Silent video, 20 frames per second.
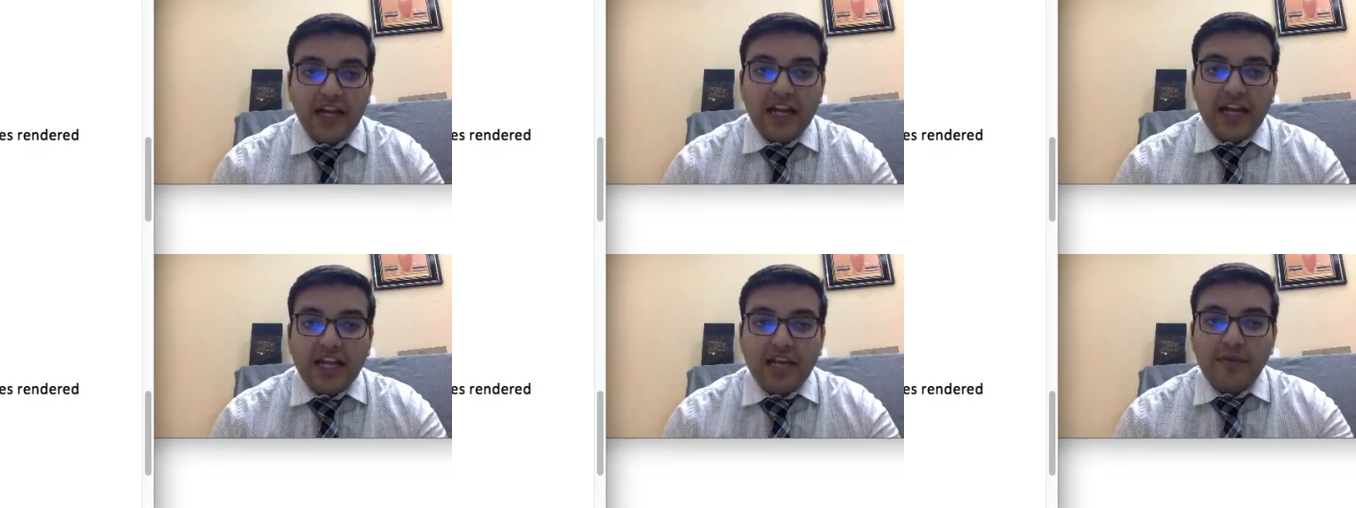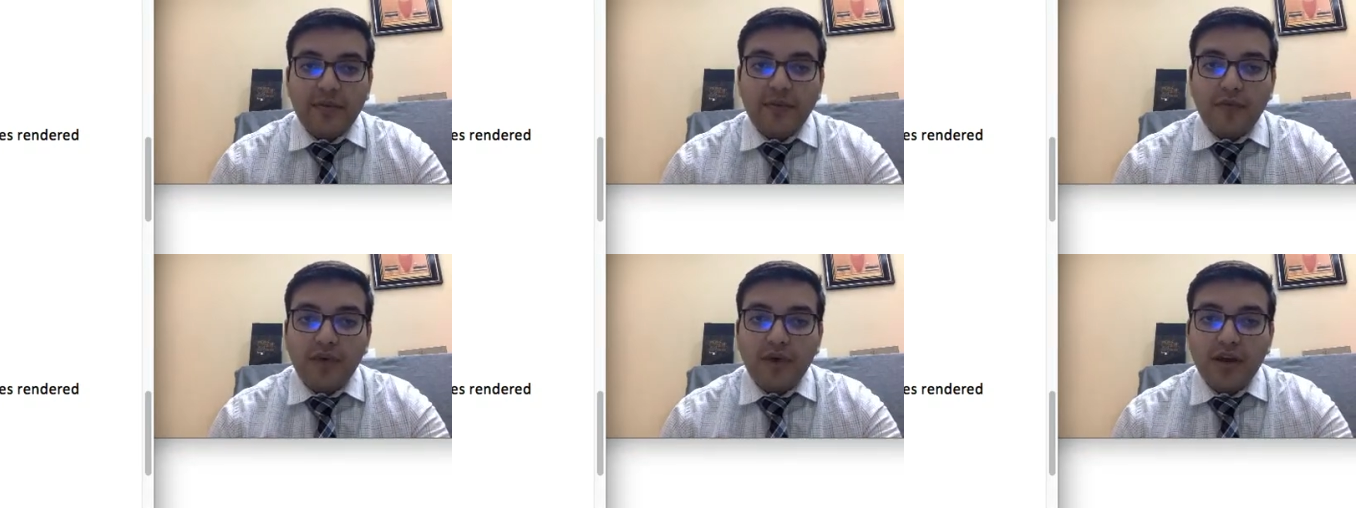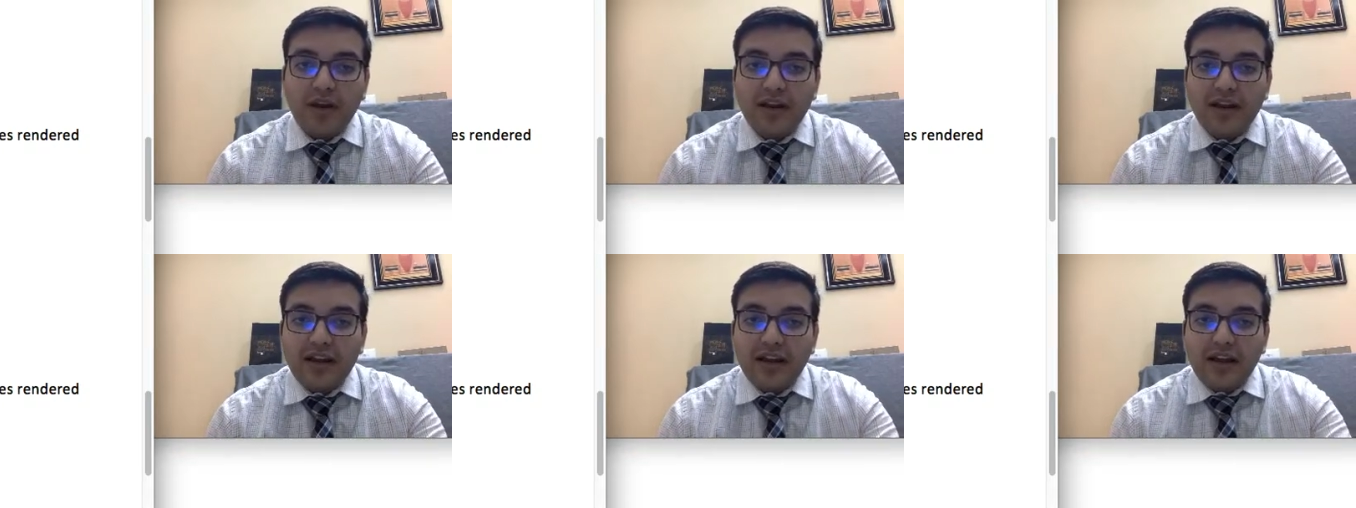Number one,
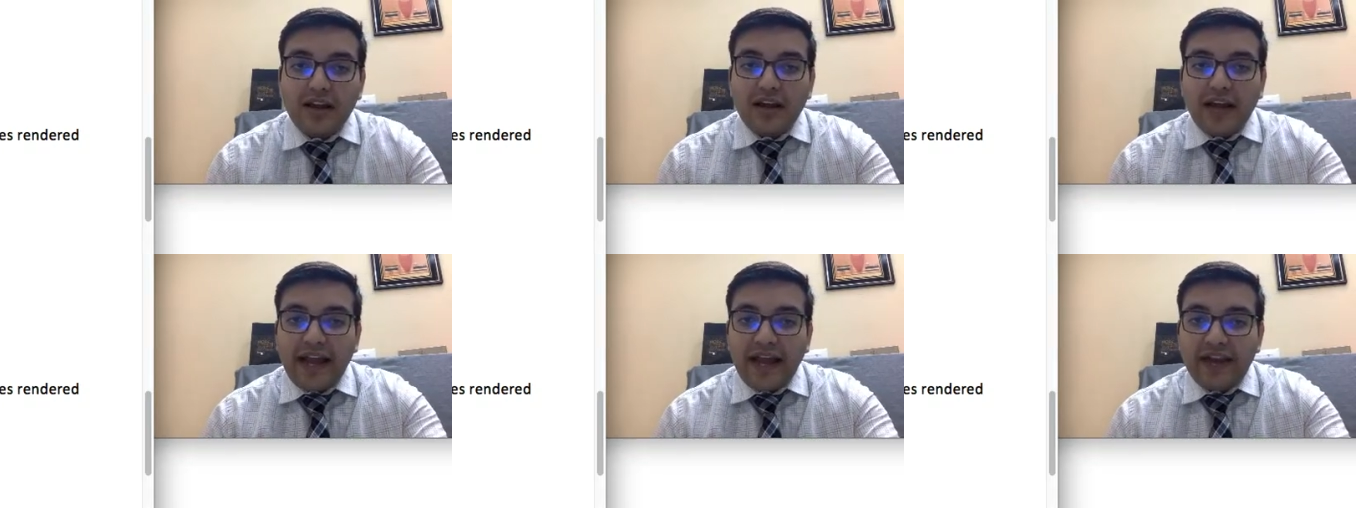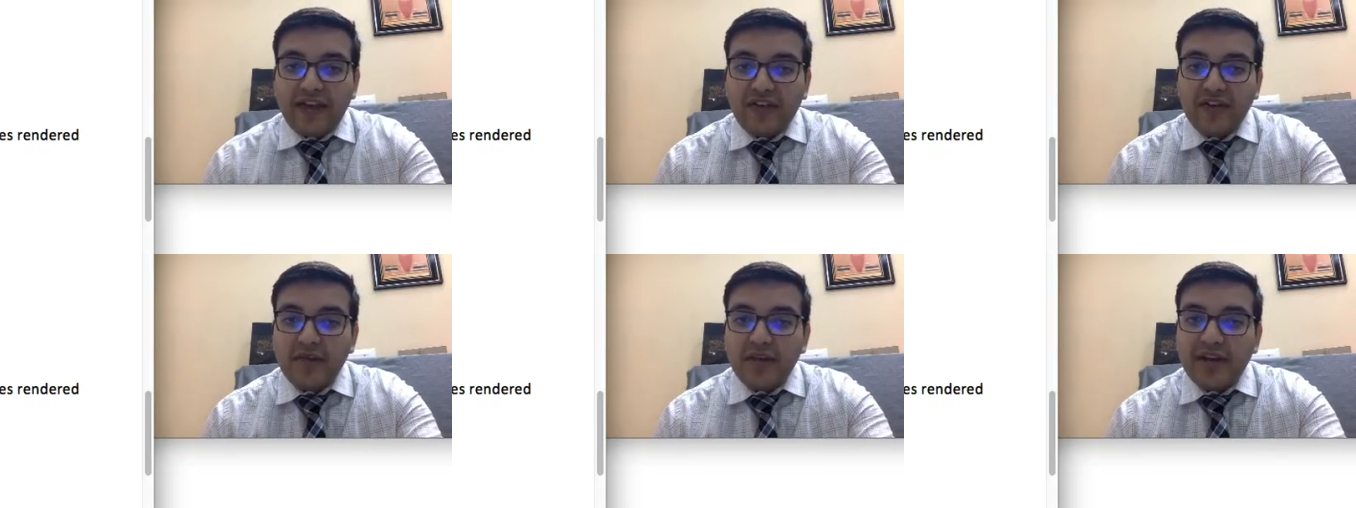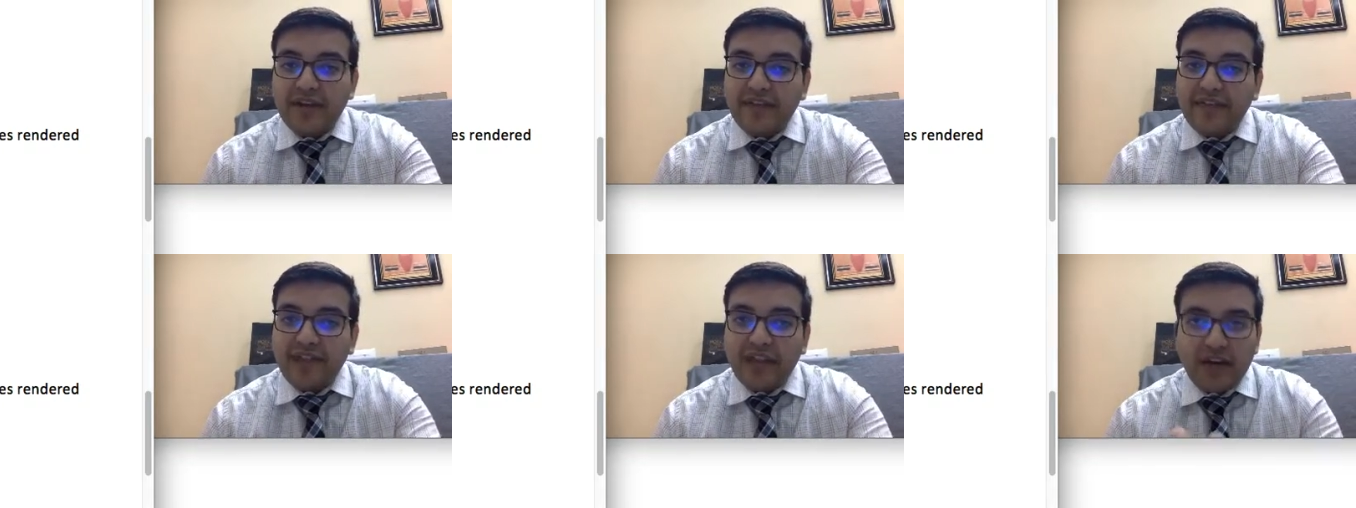agreement
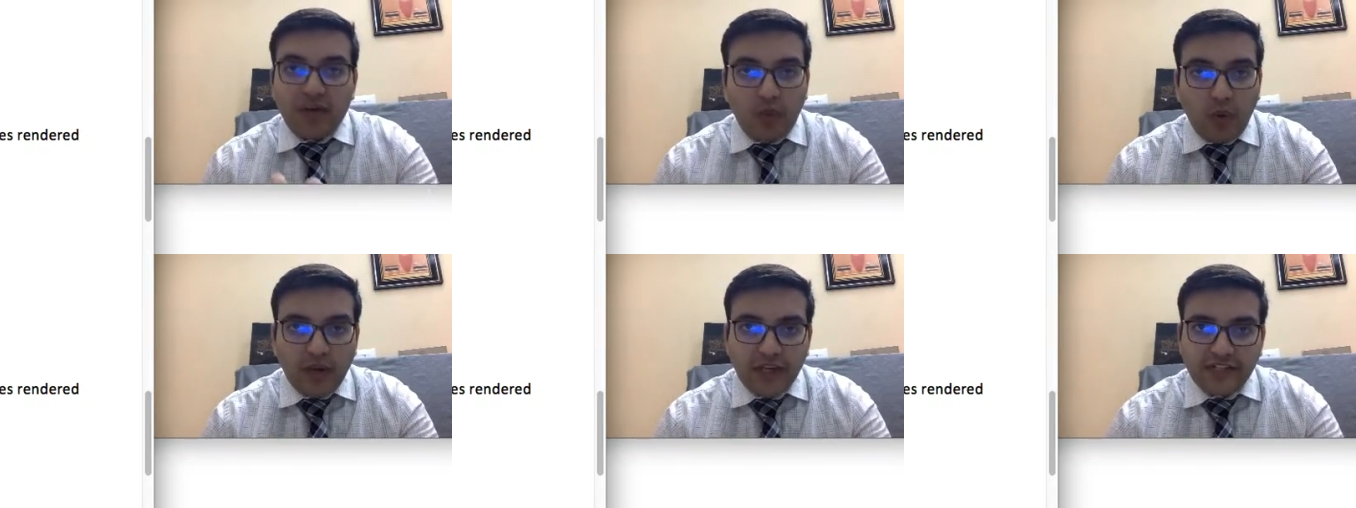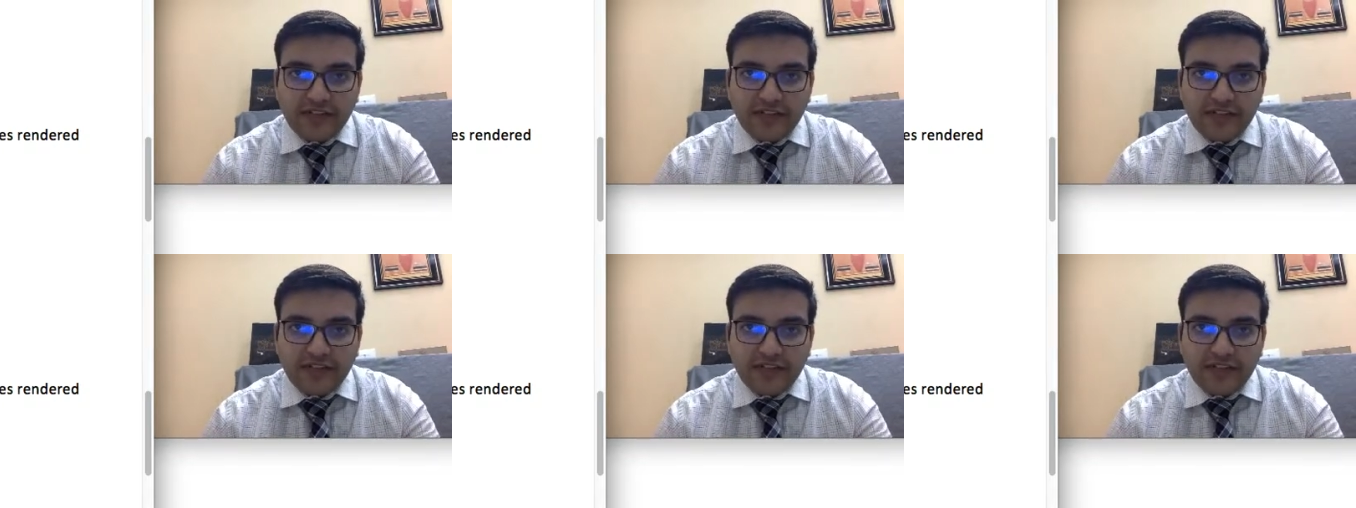in the invoice